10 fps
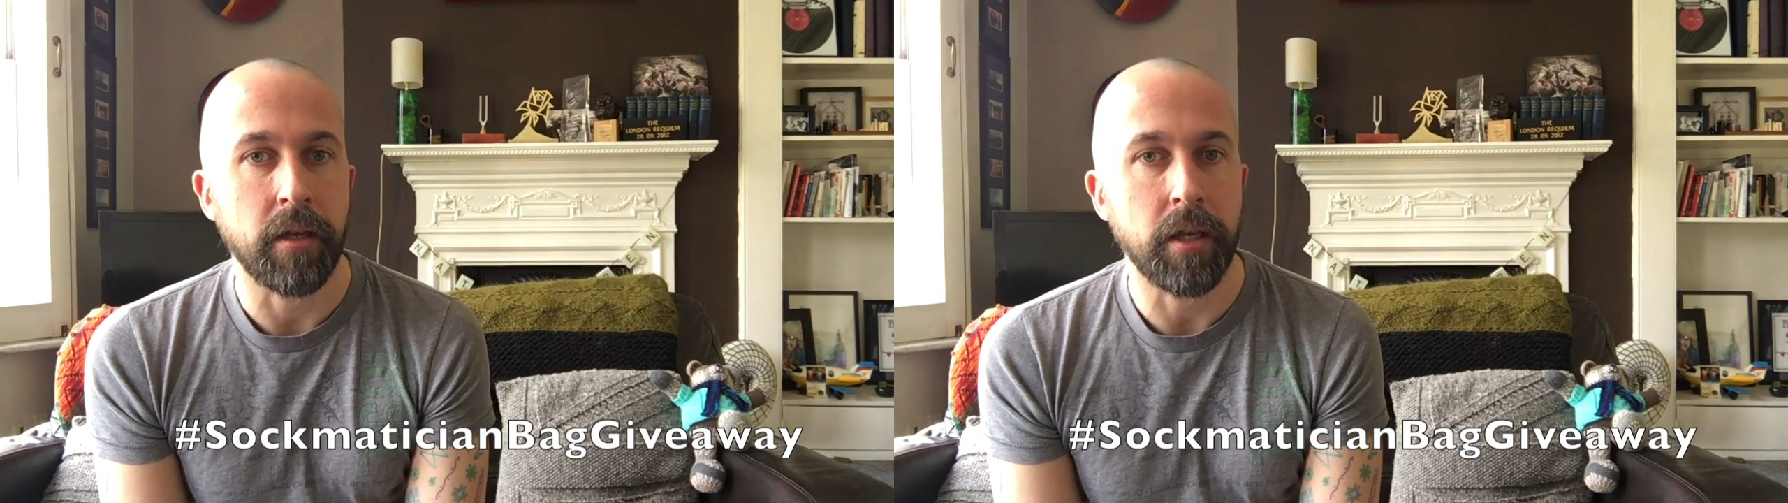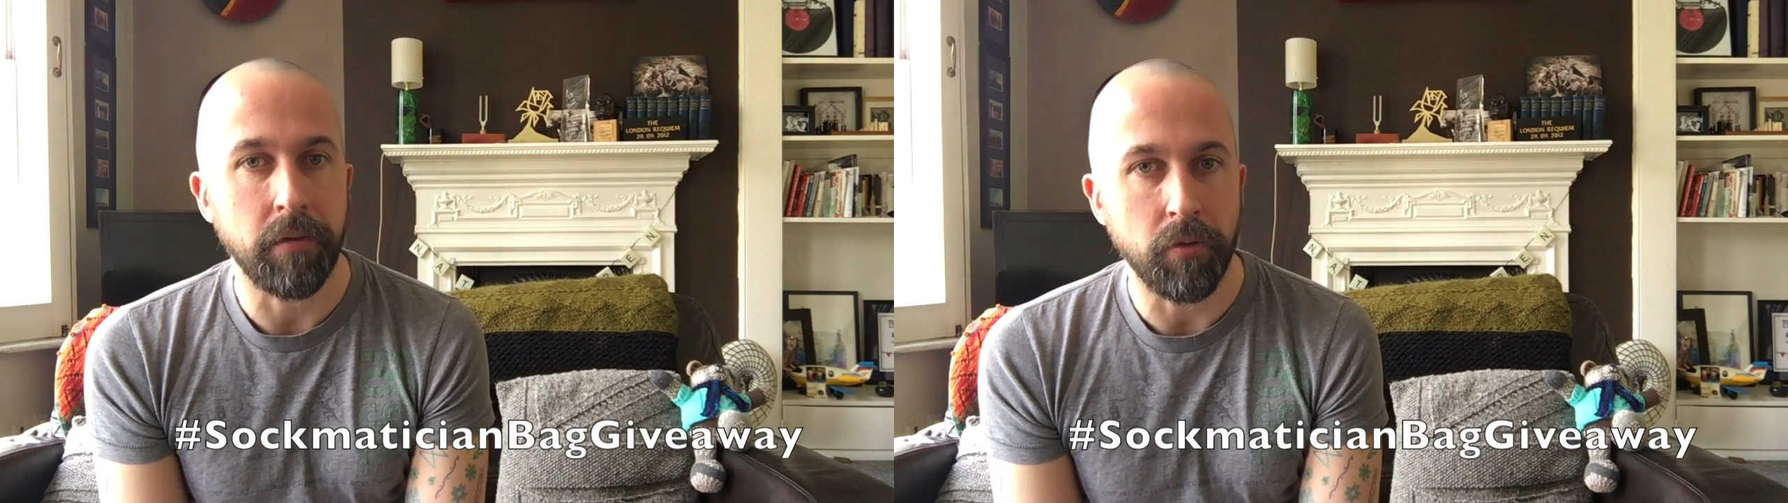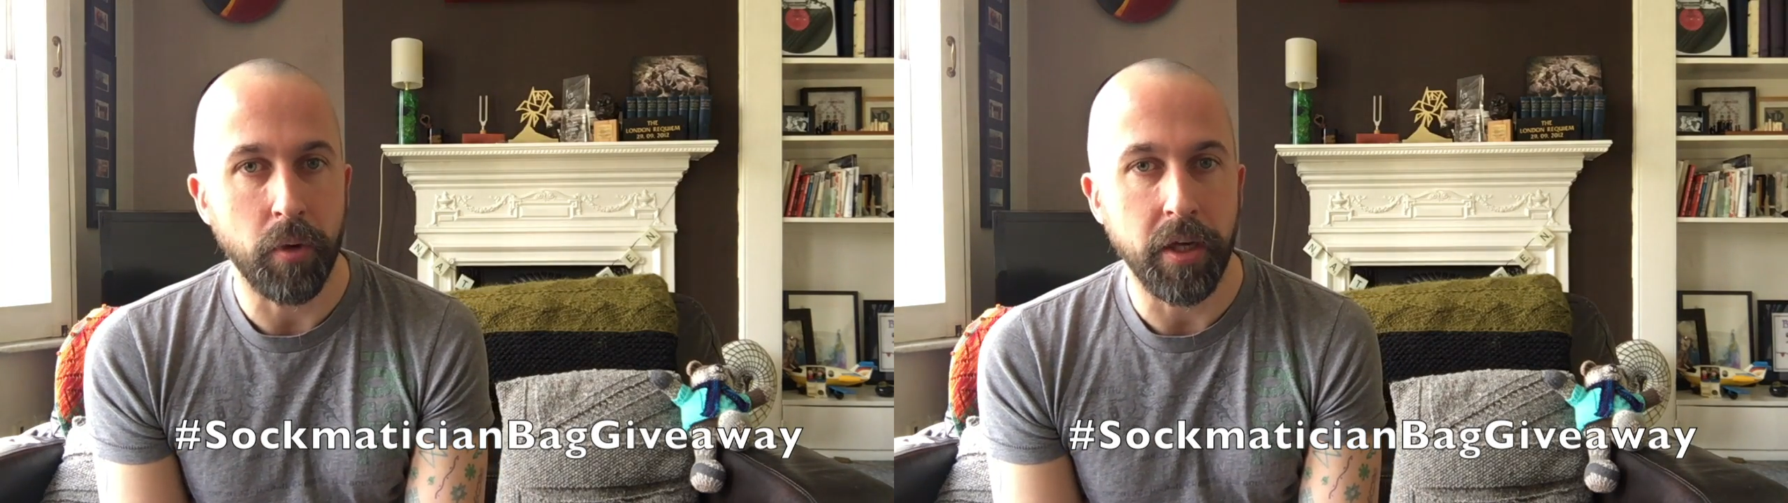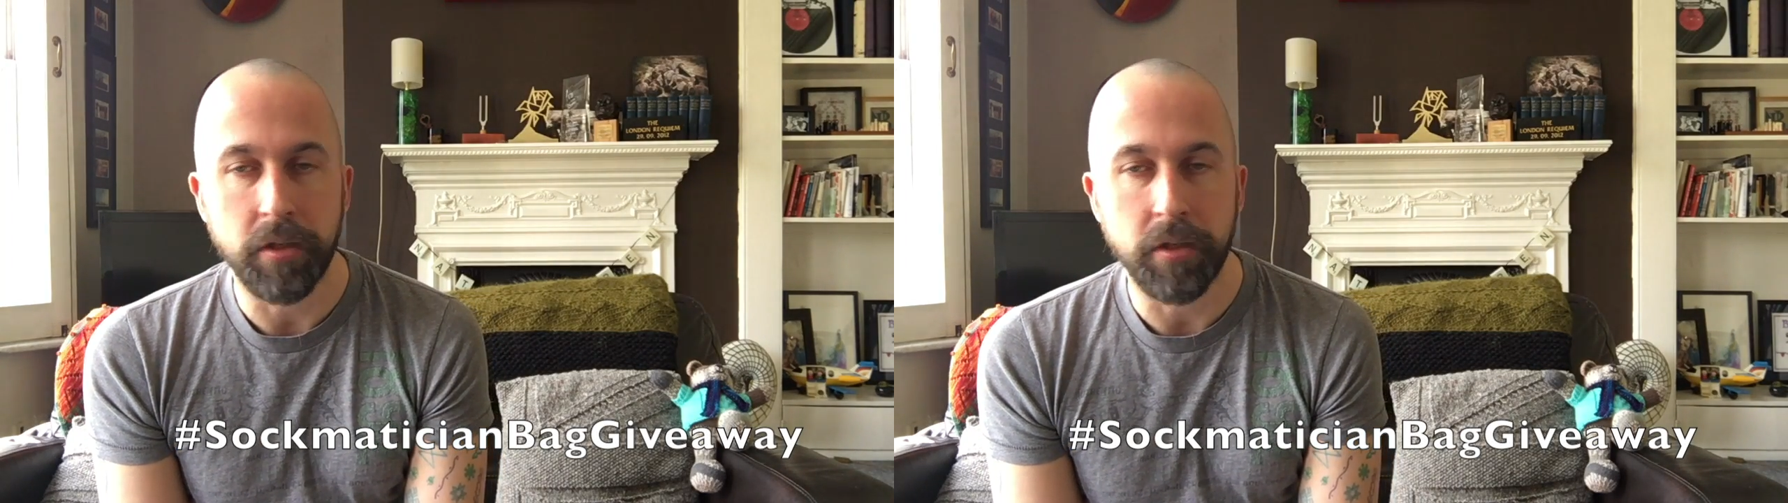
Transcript: Giveaway.